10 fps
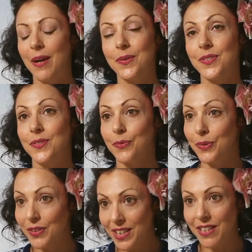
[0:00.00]
I was
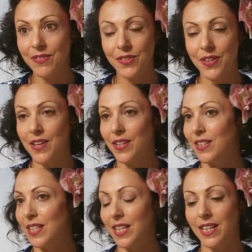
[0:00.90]
relieved that
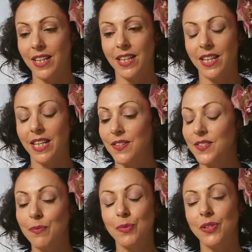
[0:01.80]
he
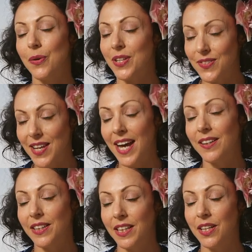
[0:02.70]
seemed to know
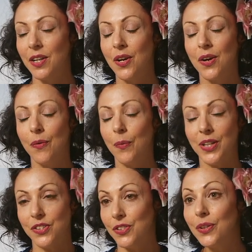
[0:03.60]
exactly what to